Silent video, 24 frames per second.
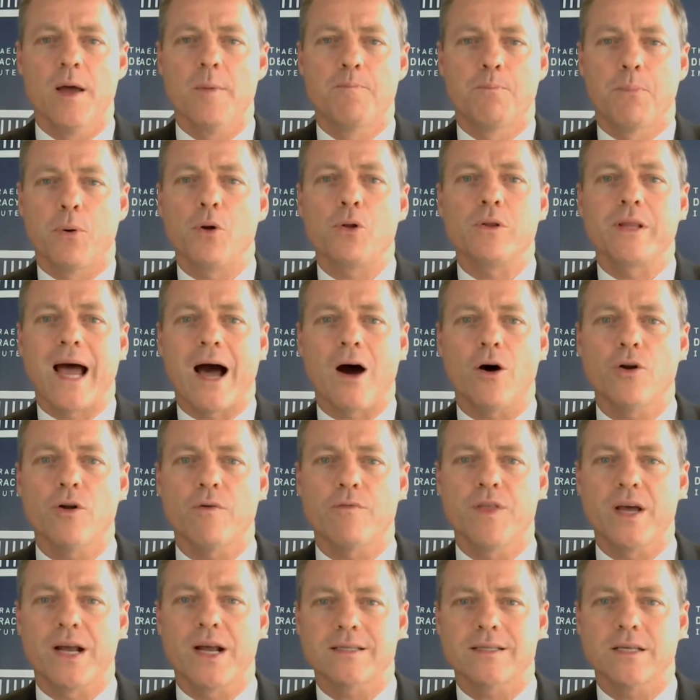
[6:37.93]
pulled out of
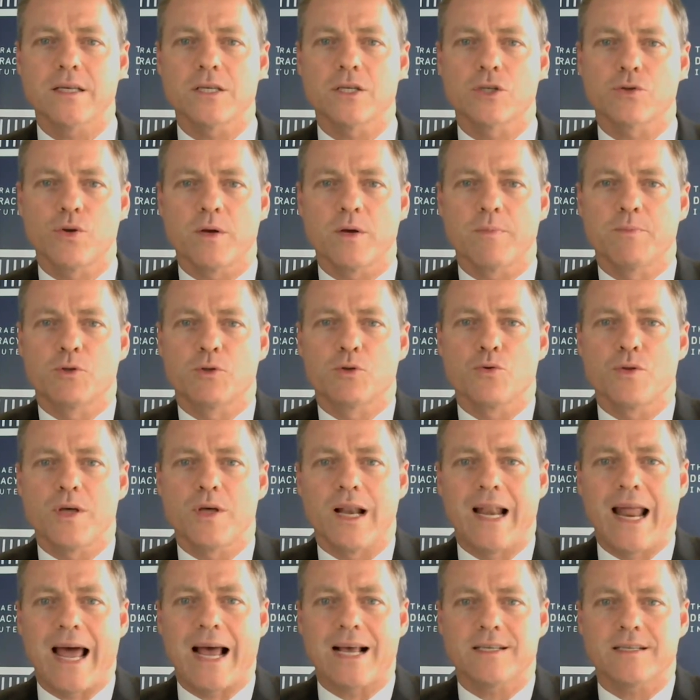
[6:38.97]
the Gaza Strip to the
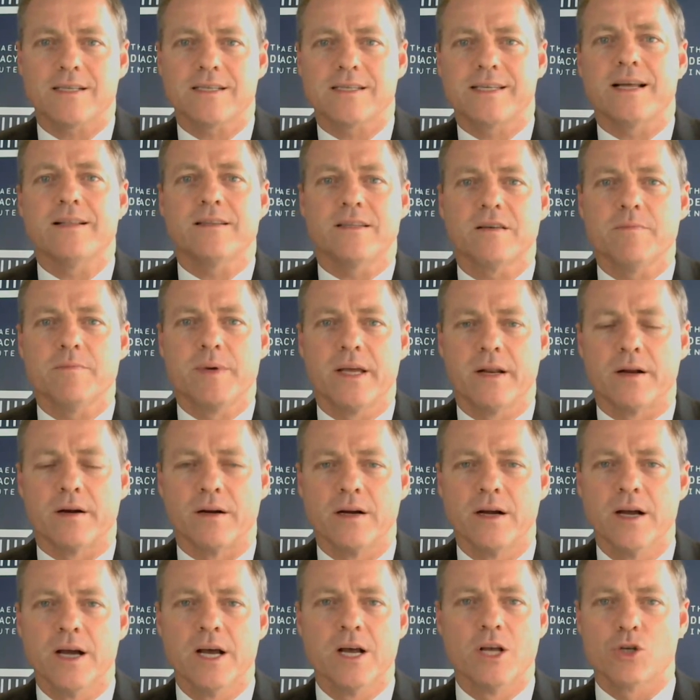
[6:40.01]
last
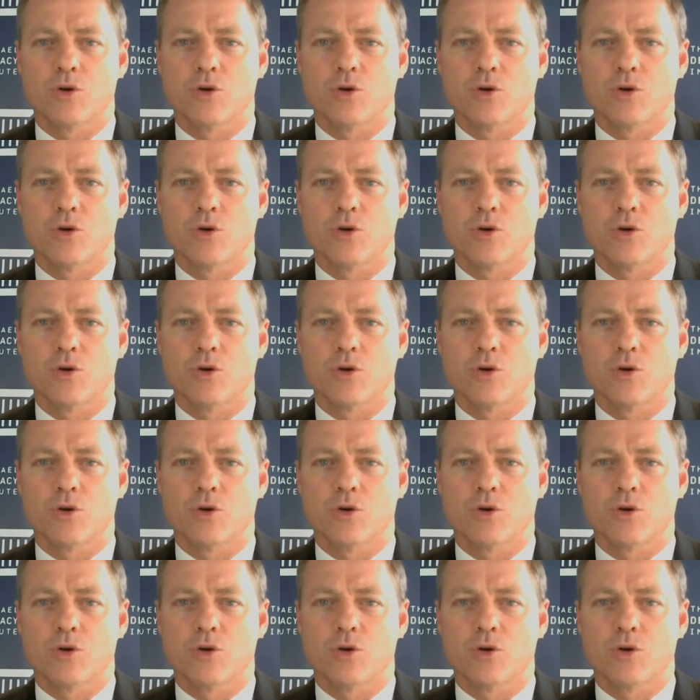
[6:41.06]
centimeter.